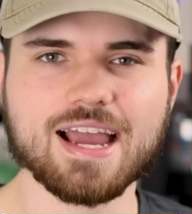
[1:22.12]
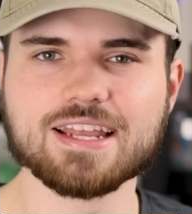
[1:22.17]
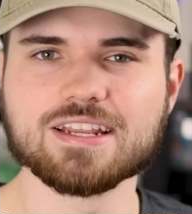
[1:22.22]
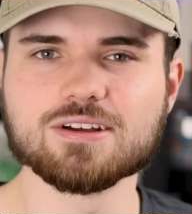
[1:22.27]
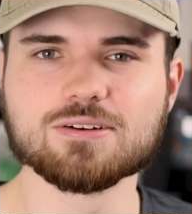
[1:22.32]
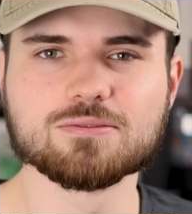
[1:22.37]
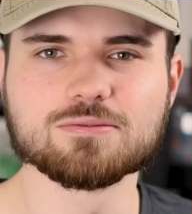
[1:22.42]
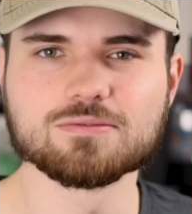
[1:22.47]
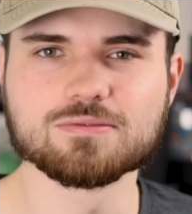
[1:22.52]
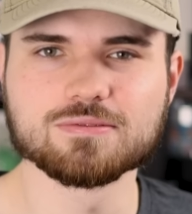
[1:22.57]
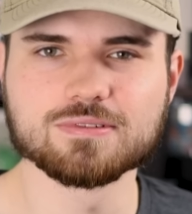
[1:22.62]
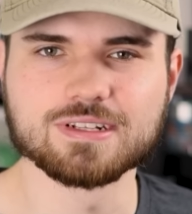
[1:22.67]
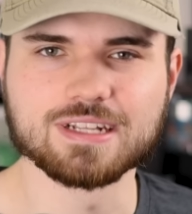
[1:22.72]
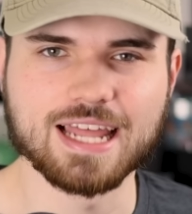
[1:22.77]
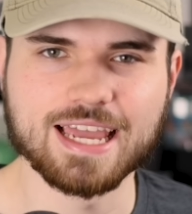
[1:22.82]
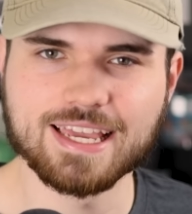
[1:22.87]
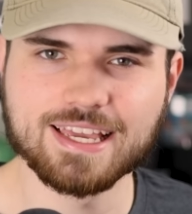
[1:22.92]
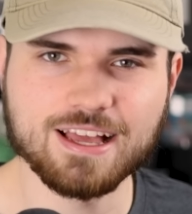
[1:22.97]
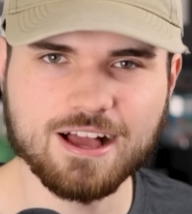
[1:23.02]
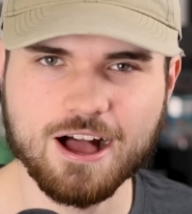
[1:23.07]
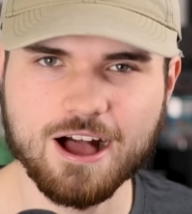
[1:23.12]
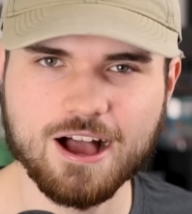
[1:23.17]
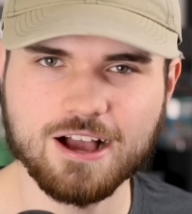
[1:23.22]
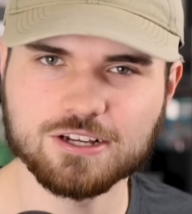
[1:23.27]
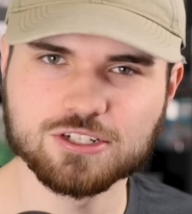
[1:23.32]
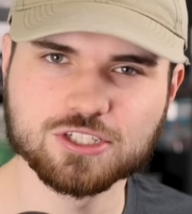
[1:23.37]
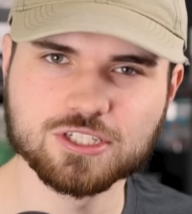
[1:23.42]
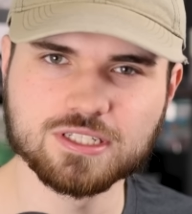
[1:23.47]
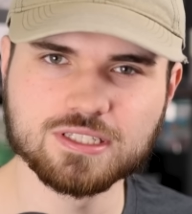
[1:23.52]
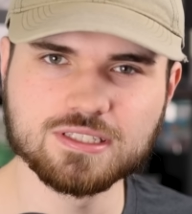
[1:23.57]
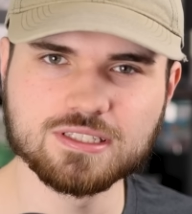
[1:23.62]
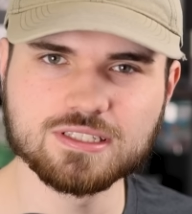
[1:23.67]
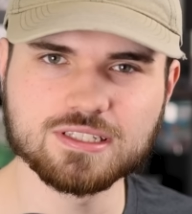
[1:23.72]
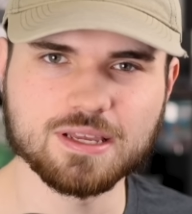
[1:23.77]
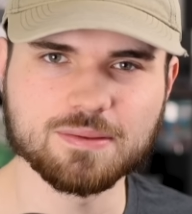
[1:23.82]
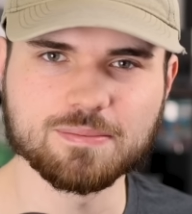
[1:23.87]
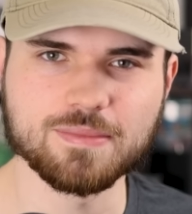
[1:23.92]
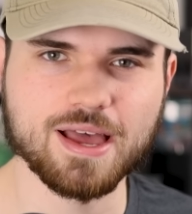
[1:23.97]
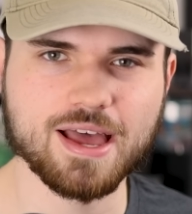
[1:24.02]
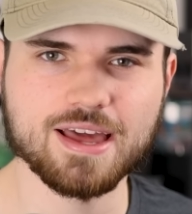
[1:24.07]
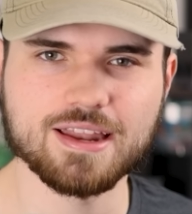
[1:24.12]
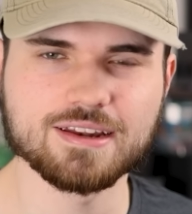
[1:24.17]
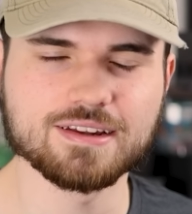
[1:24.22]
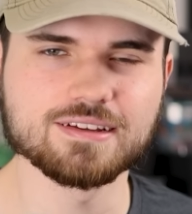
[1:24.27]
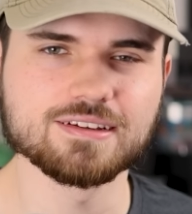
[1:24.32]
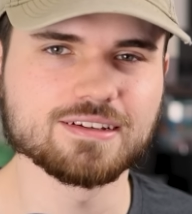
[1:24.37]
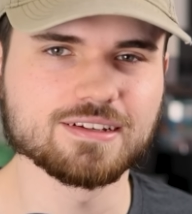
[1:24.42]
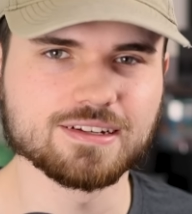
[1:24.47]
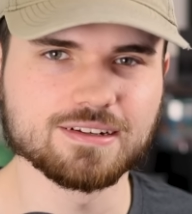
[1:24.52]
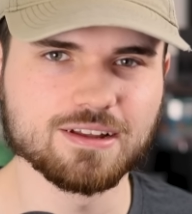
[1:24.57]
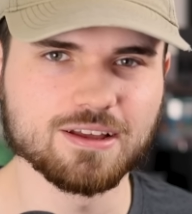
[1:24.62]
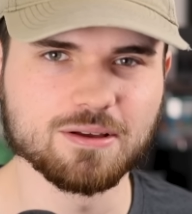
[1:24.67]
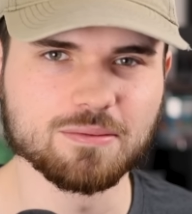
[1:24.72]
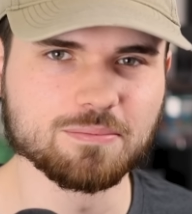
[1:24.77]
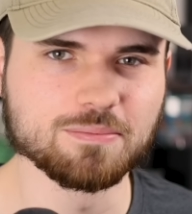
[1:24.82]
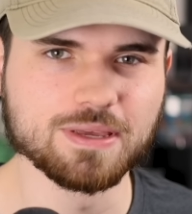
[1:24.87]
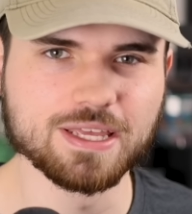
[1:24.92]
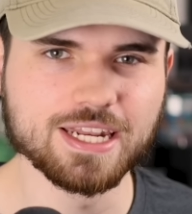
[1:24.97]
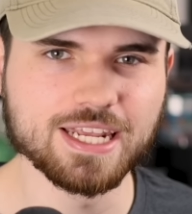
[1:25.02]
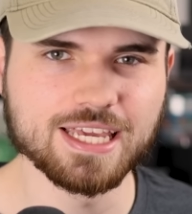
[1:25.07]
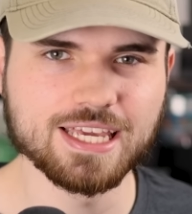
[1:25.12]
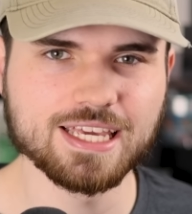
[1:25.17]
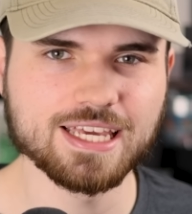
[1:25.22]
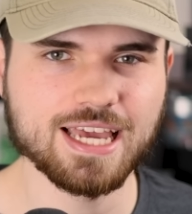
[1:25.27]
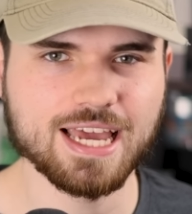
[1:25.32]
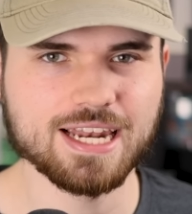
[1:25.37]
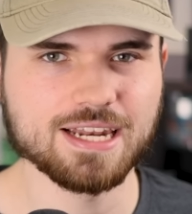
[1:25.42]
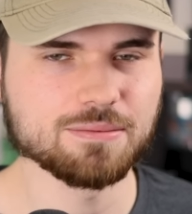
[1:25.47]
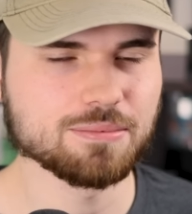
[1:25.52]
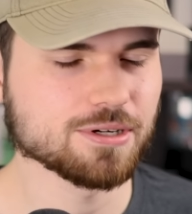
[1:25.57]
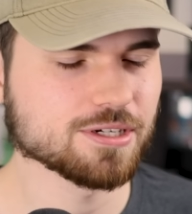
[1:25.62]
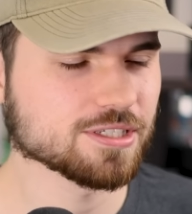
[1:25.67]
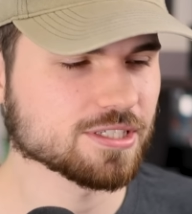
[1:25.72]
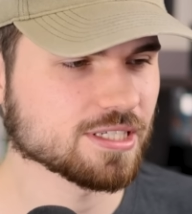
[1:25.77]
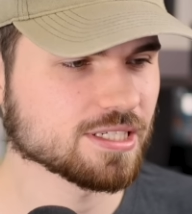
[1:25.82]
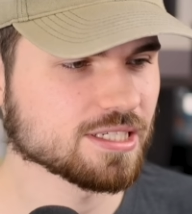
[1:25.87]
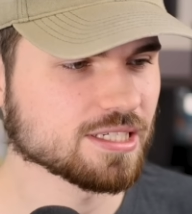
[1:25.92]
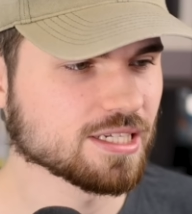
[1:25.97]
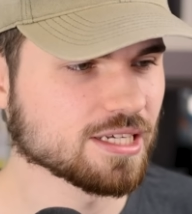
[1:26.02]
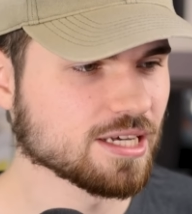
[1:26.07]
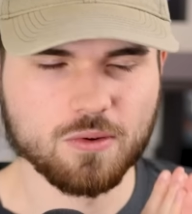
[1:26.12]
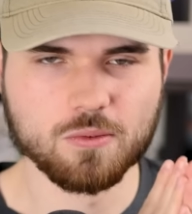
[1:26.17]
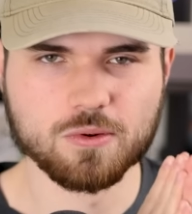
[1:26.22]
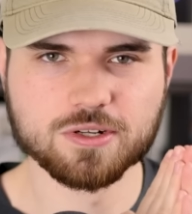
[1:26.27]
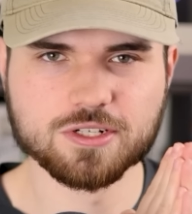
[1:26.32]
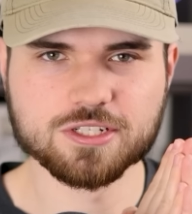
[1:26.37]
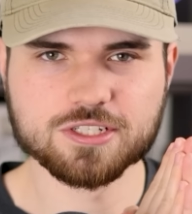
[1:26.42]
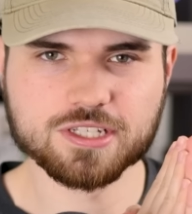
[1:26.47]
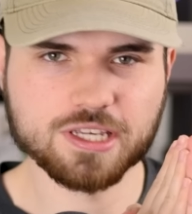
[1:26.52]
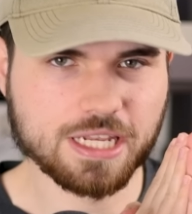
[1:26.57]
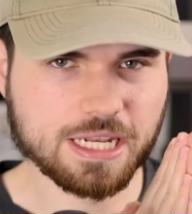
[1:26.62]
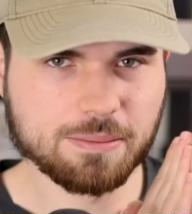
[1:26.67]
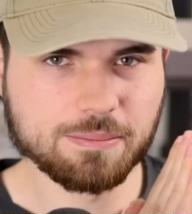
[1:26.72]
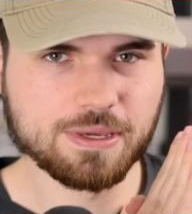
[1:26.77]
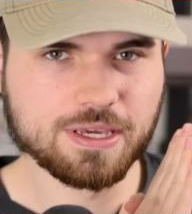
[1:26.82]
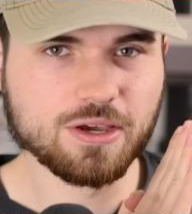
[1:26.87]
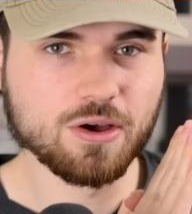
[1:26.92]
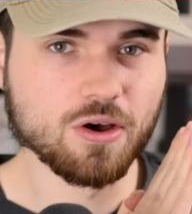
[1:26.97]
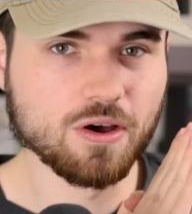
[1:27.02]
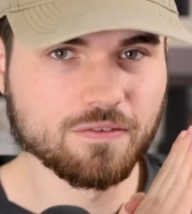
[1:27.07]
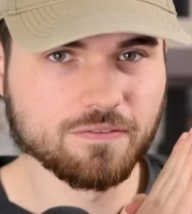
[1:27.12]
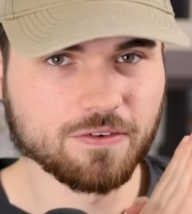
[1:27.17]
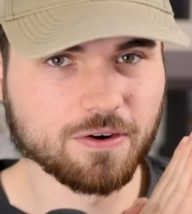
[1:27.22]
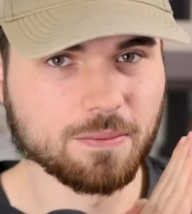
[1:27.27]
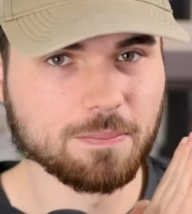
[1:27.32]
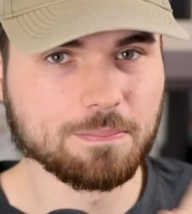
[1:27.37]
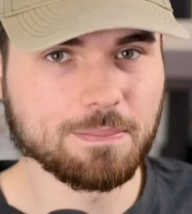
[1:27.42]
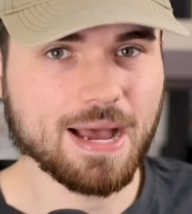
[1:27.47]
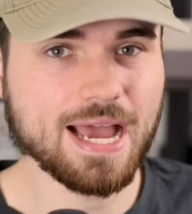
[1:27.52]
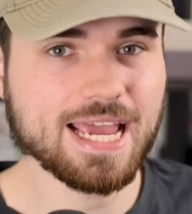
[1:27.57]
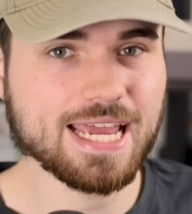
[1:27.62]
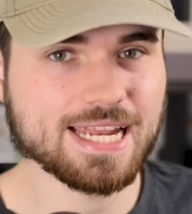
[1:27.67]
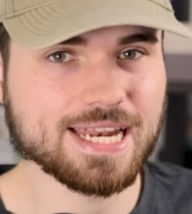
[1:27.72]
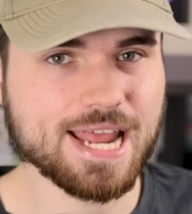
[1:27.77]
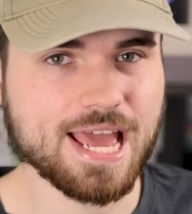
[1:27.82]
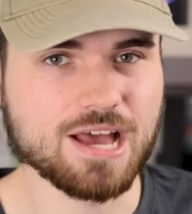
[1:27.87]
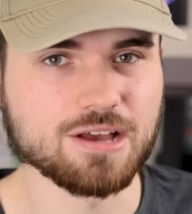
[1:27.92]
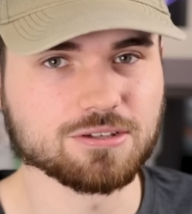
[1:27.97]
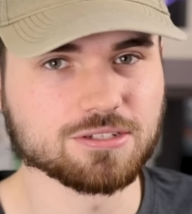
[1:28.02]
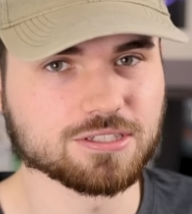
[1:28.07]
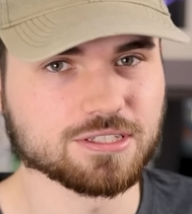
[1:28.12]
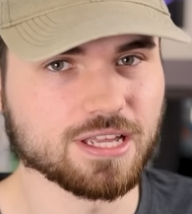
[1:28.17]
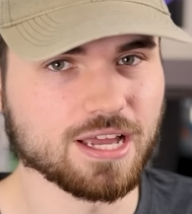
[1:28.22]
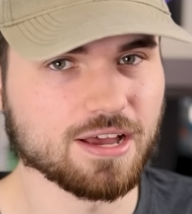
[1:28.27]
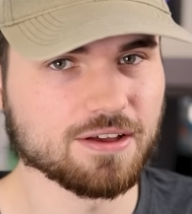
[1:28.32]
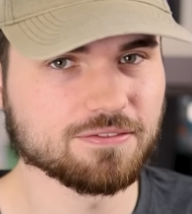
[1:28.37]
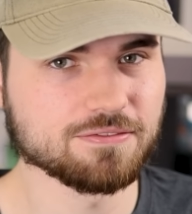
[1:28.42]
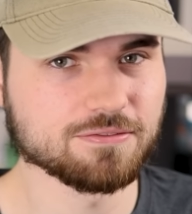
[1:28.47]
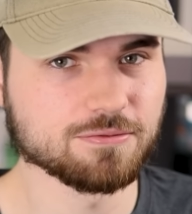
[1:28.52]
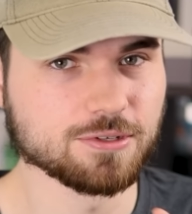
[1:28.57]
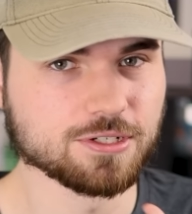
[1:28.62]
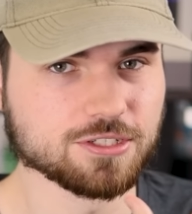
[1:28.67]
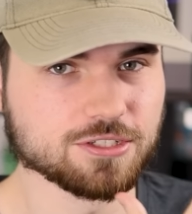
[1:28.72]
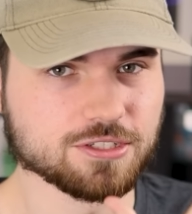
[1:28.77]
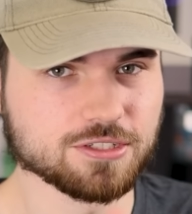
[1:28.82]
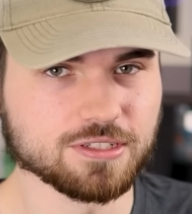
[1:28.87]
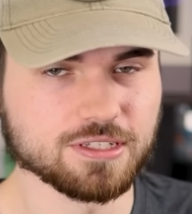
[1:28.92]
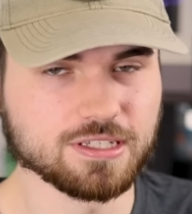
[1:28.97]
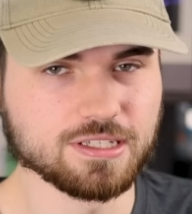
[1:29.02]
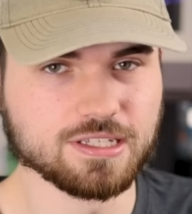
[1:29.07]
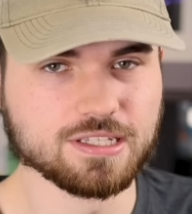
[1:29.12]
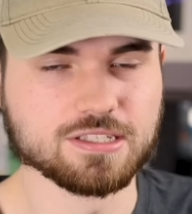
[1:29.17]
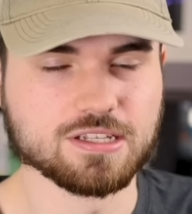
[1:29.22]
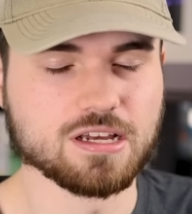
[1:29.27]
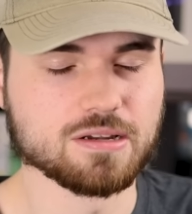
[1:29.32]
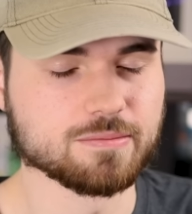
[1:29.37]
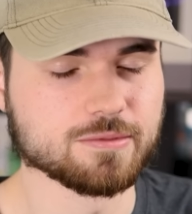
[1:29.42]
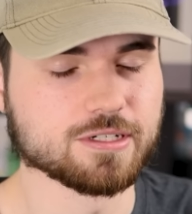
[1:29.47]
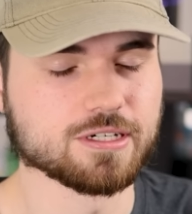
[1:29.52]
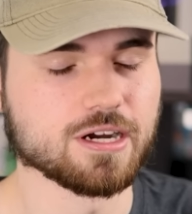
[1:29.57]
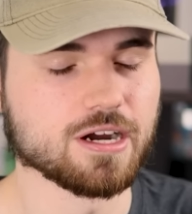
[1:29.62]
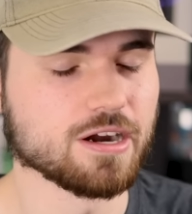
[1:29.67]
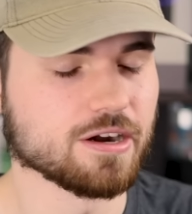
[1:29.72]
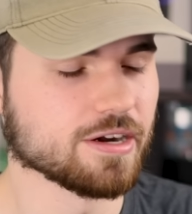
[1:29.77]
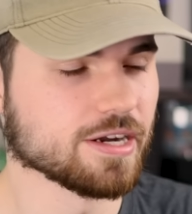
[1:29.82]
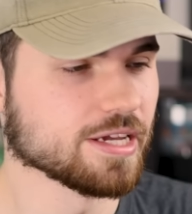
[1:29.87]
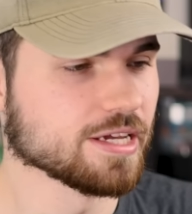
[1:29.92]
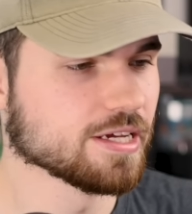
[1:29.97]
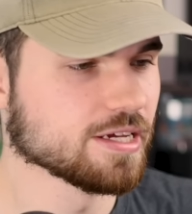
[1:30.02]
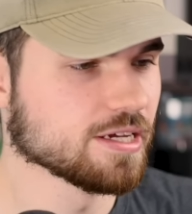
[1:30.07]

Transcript: I don't like auctions. I'm not an, a bidding kind of person. We're just going to be going for buy it now stuff, which is on Mercari.